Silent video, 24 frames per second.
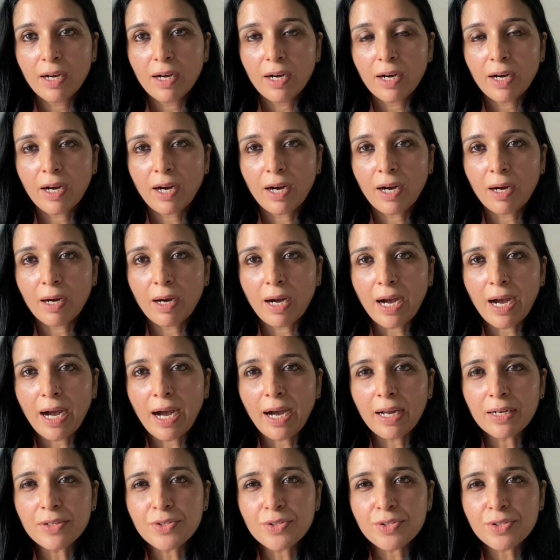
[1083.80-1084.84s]

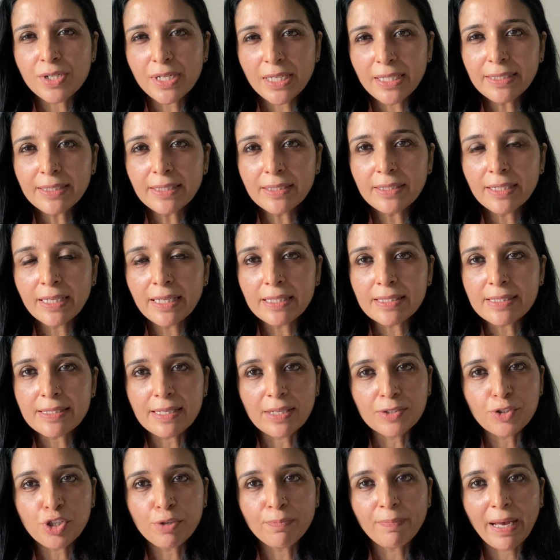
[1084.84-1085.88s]
are treated in
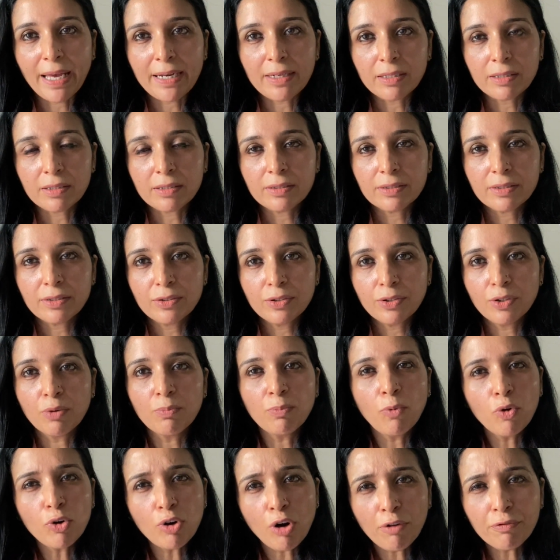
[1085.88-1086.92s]
such a manner,
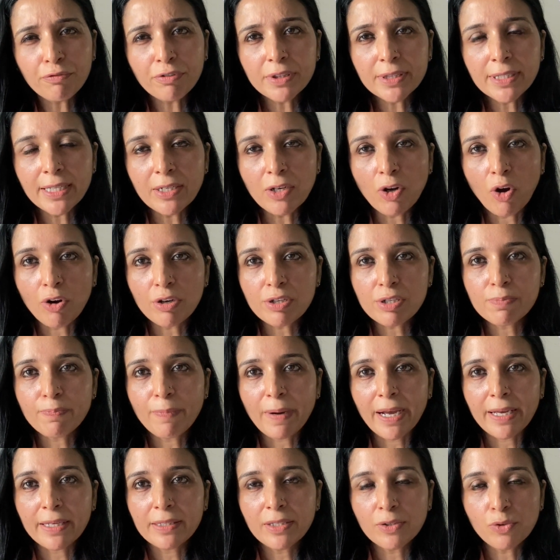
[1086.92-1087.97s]
more often than not
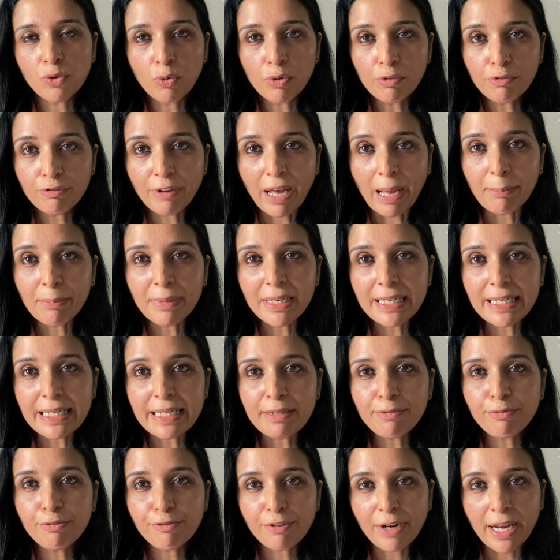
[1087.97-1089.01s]
by their own family,
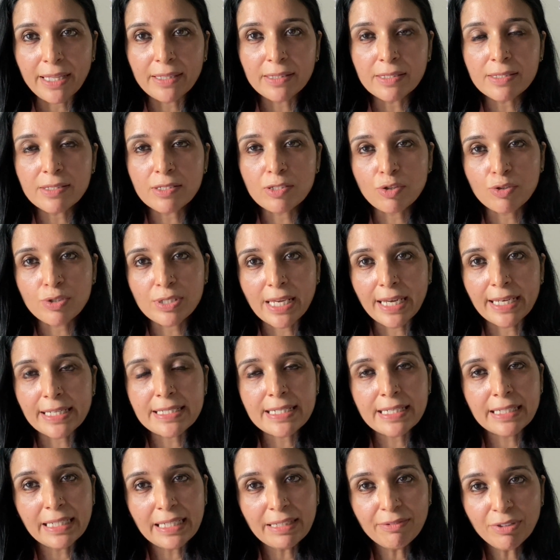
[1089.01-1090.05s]
friends,
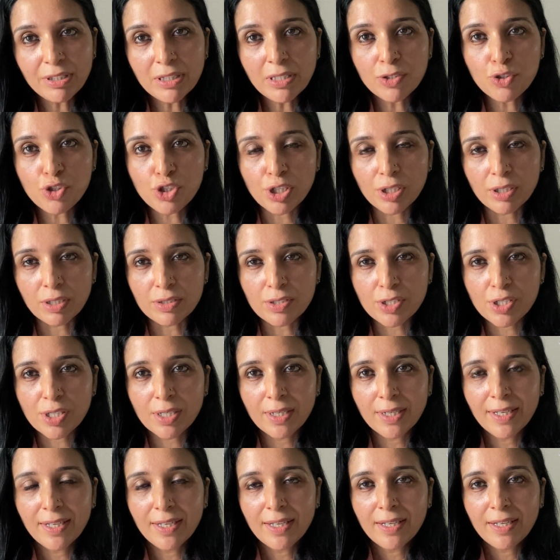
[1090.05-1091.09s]
society, and even the church,
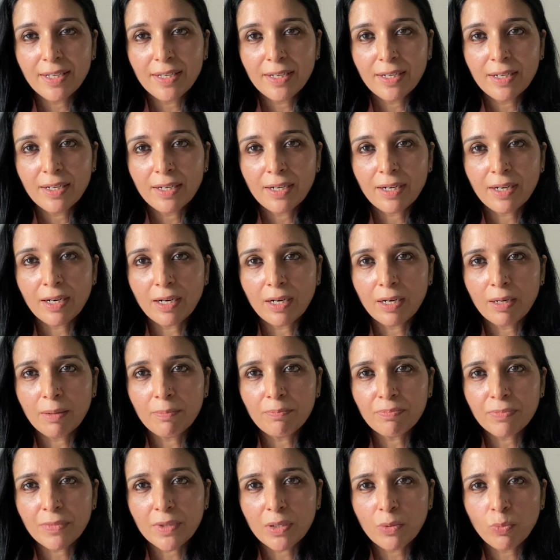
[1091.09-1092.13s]

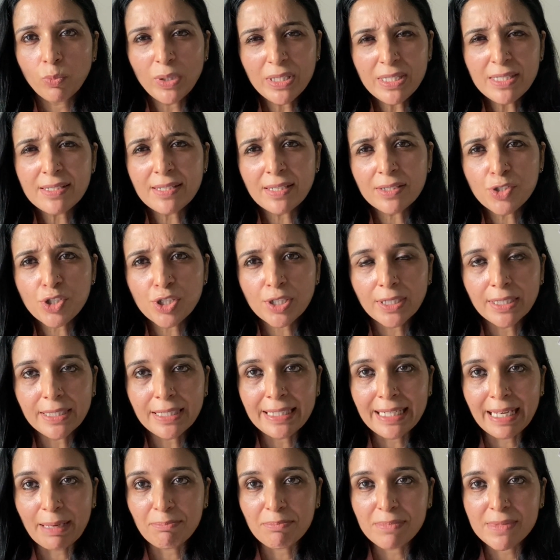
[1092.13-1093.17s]
with such
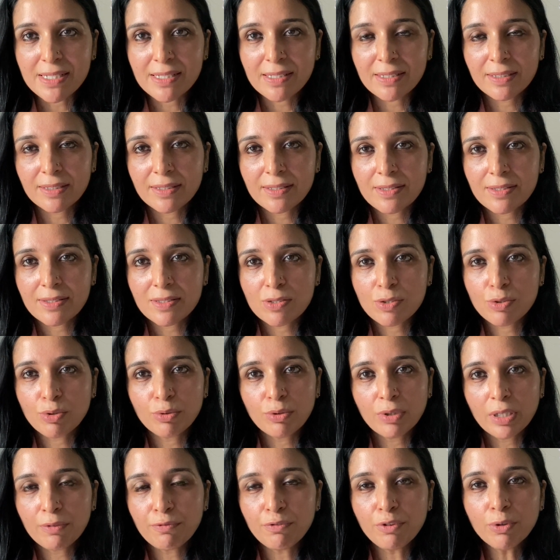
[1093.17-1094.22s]
contempt? So
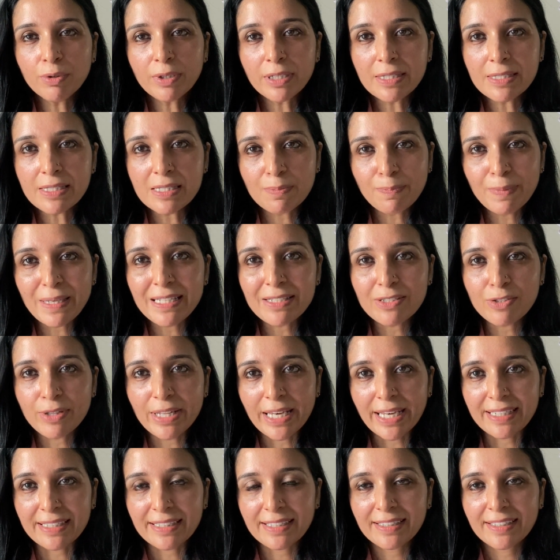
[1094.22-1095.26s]
if you can speak to
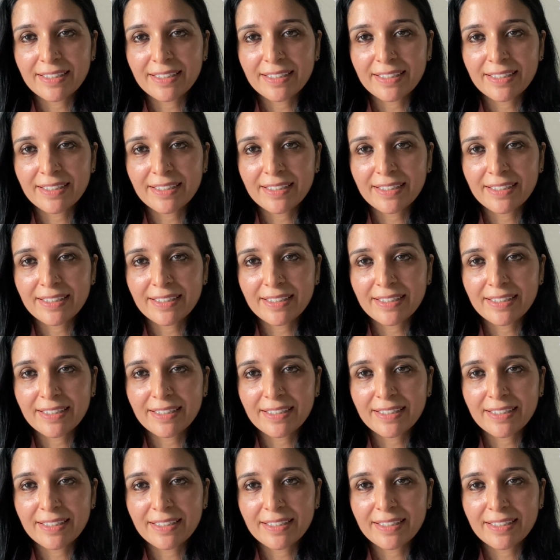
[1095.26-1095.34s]
that.